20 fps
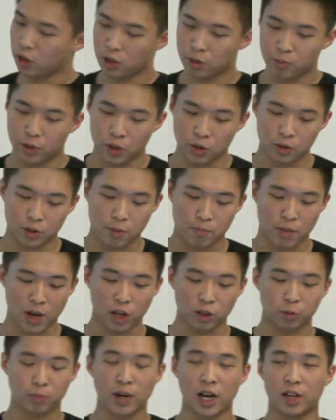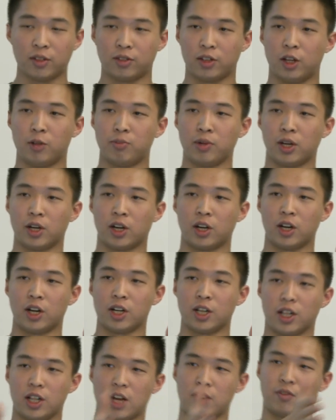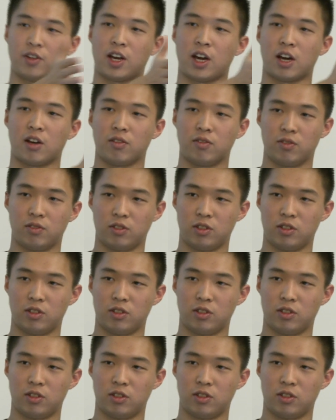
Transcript: compute the best buy sell pair in the left half.